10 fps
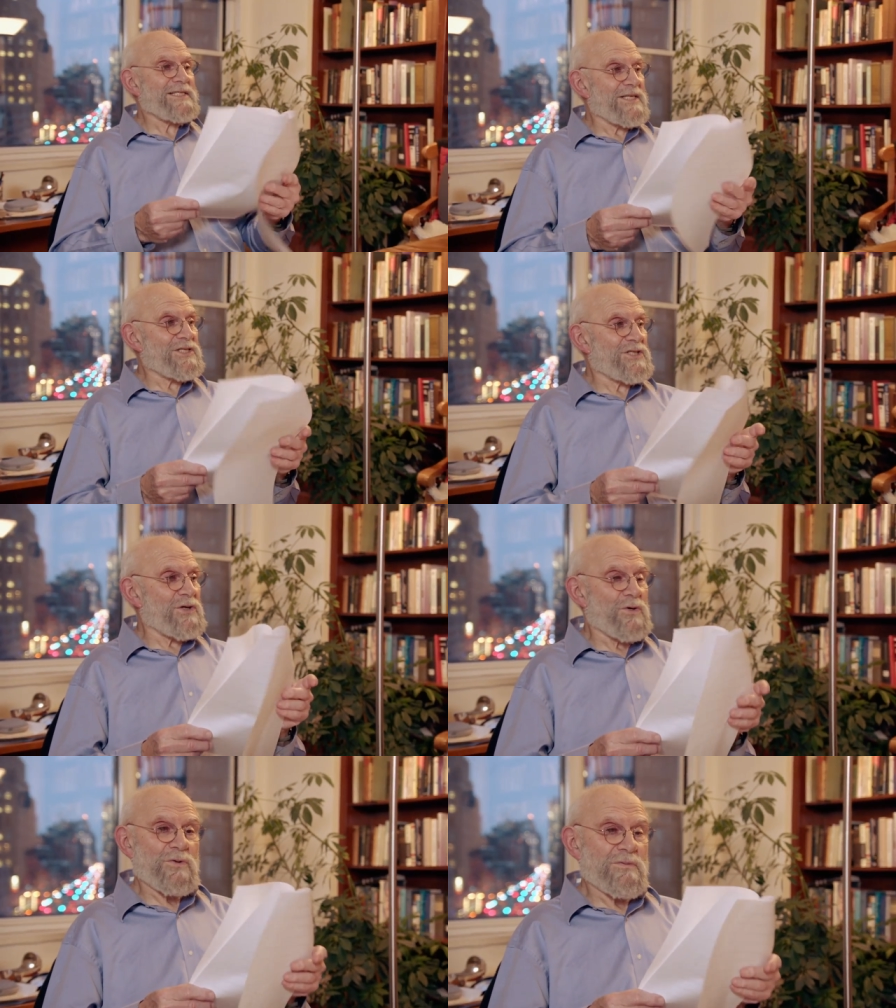did
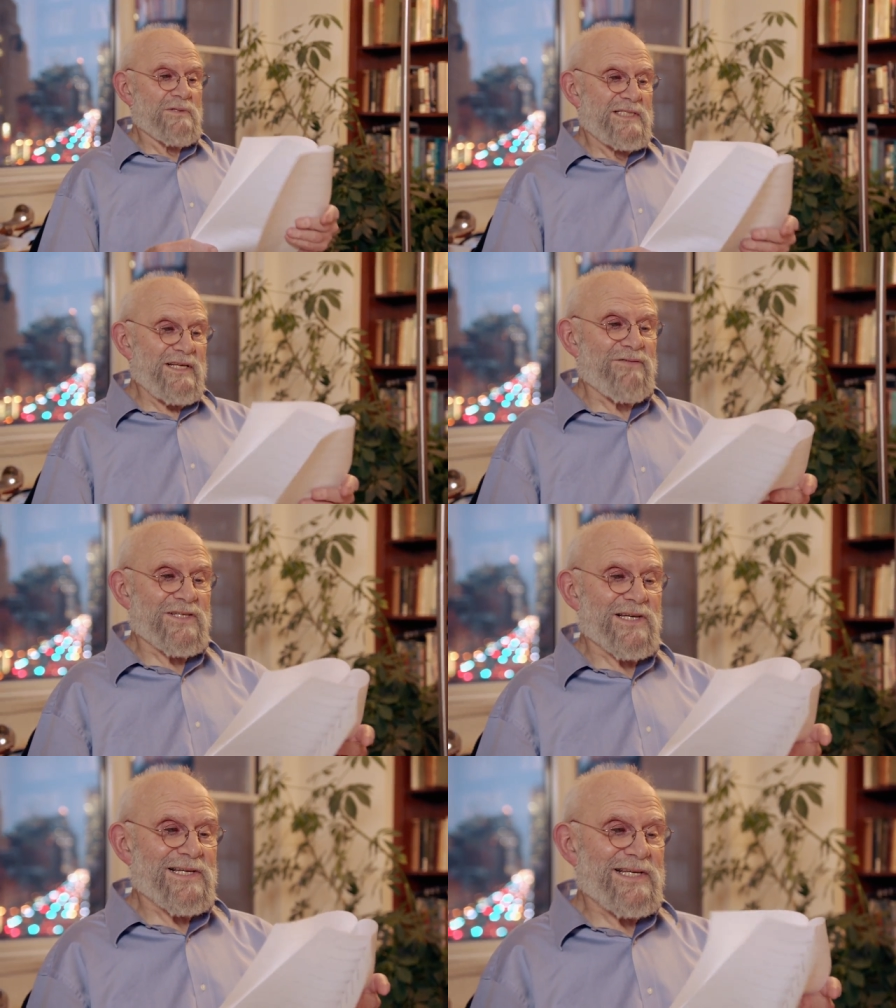so
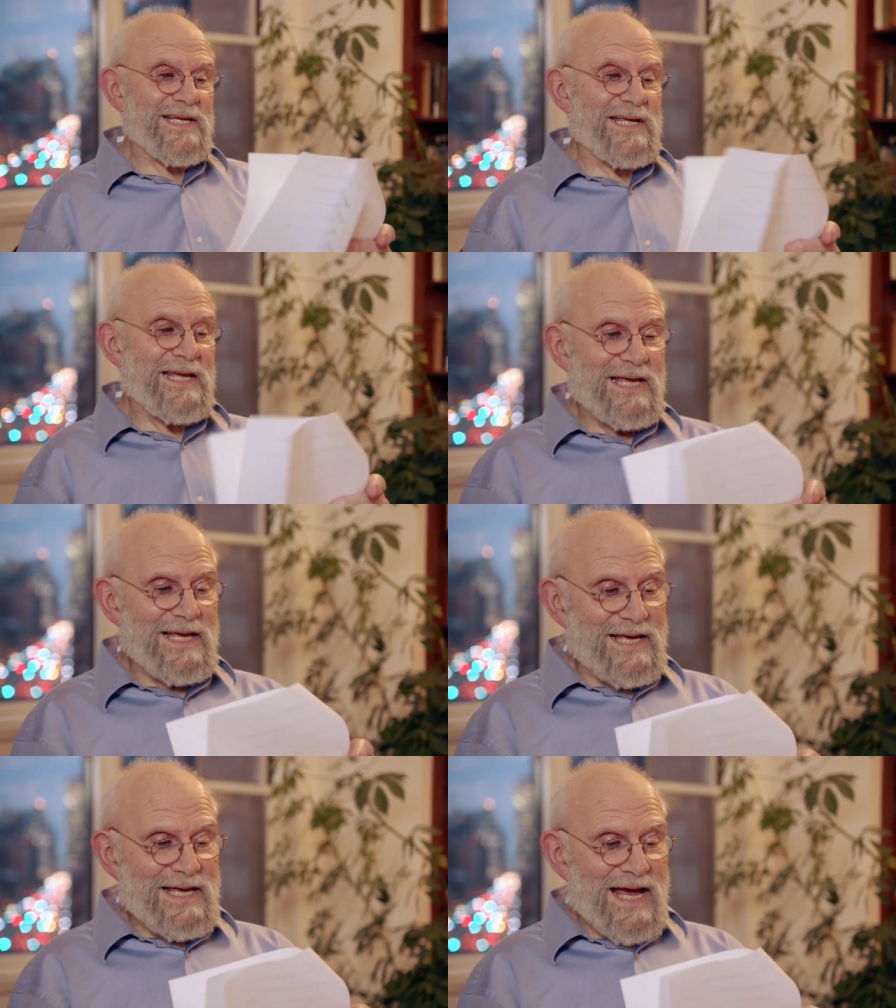diffidently
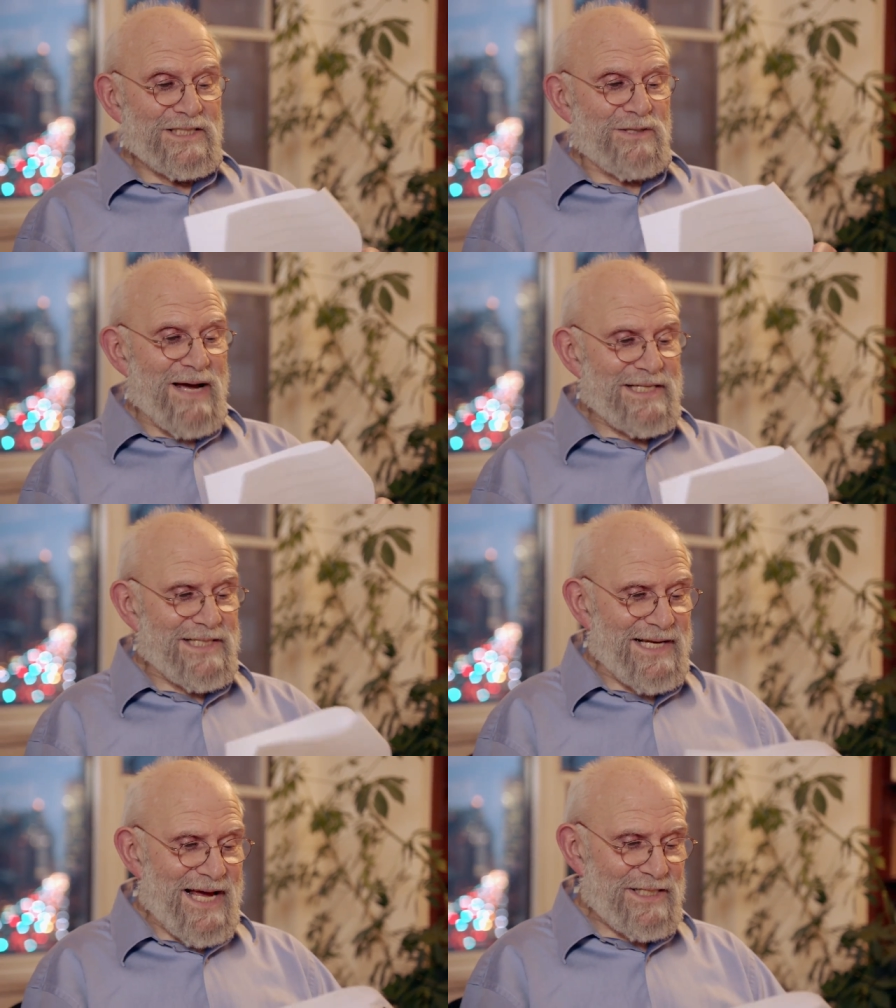and to my
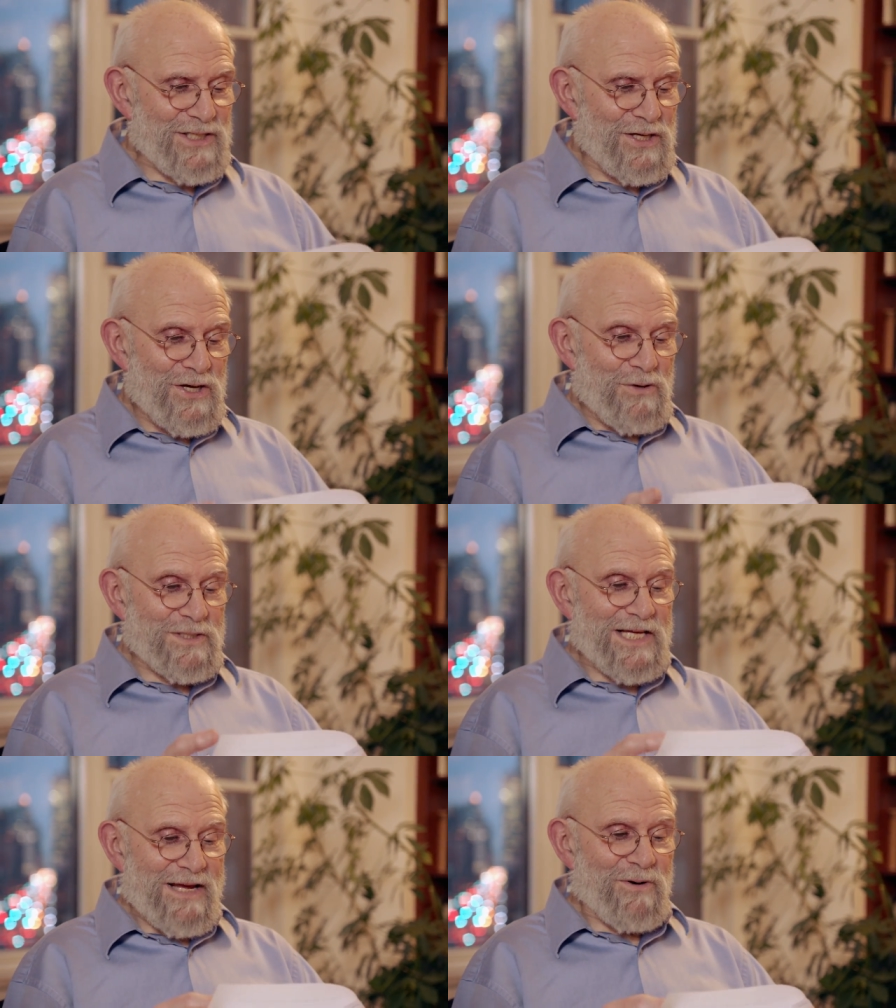delight
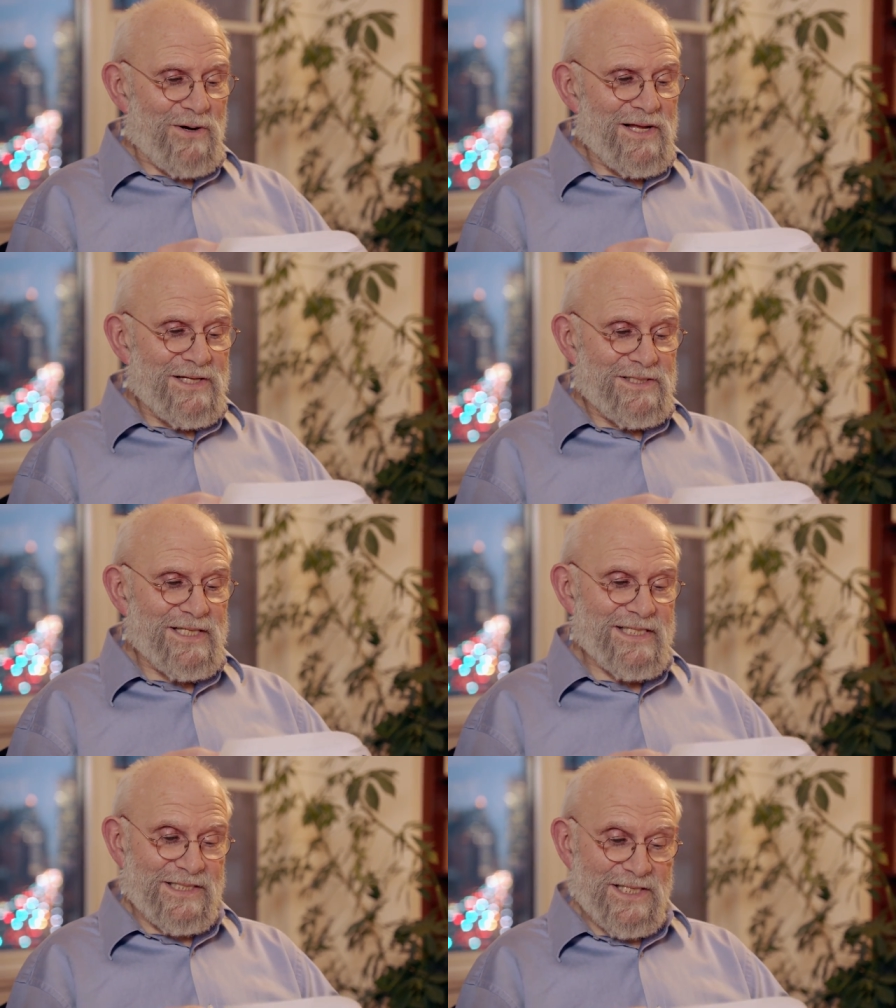was able
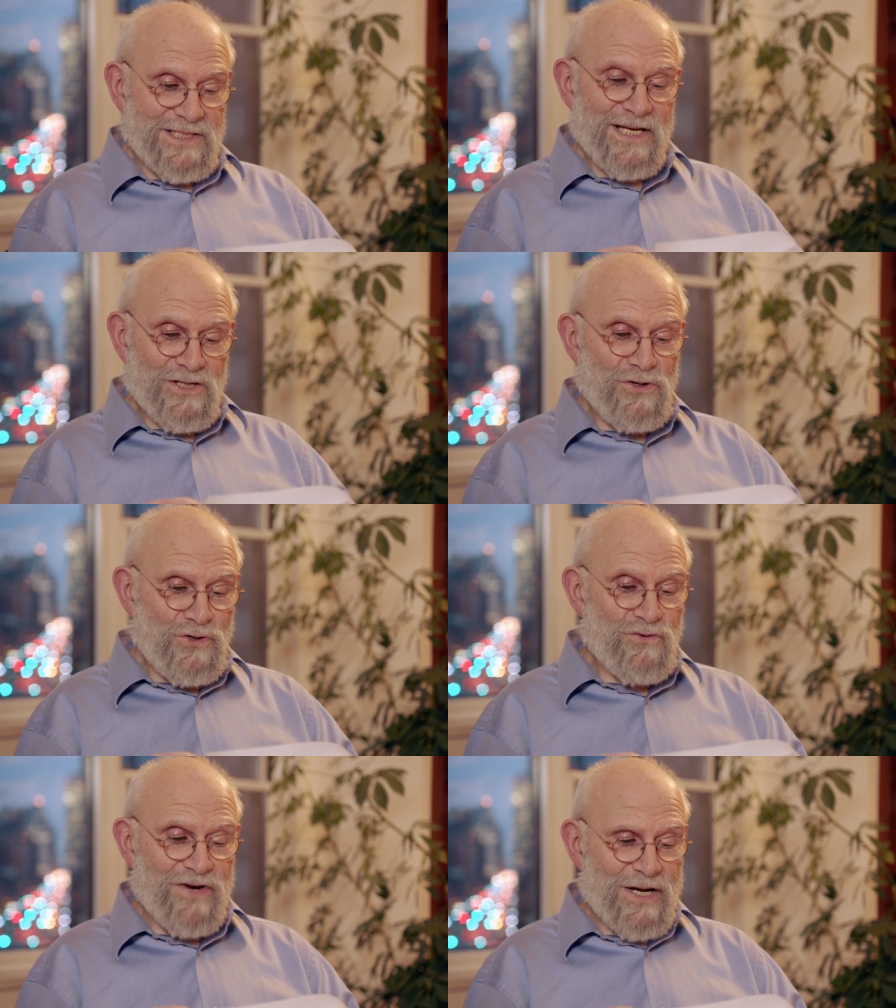to, to set a
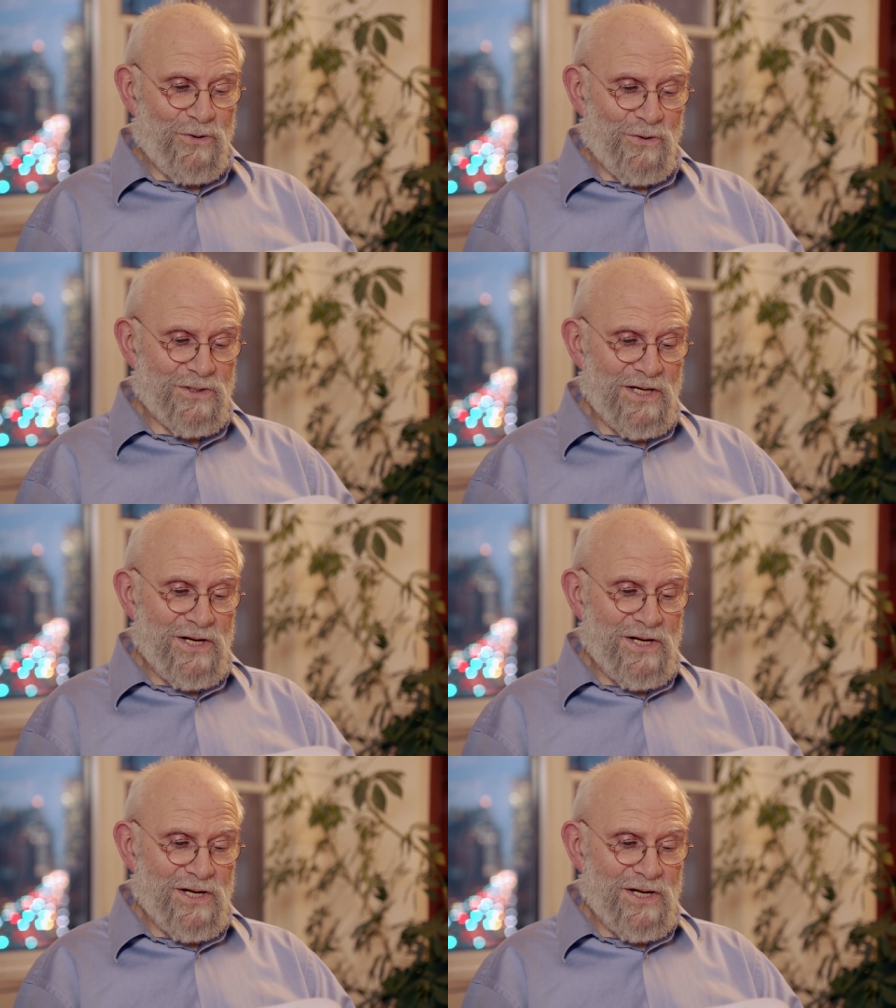new record,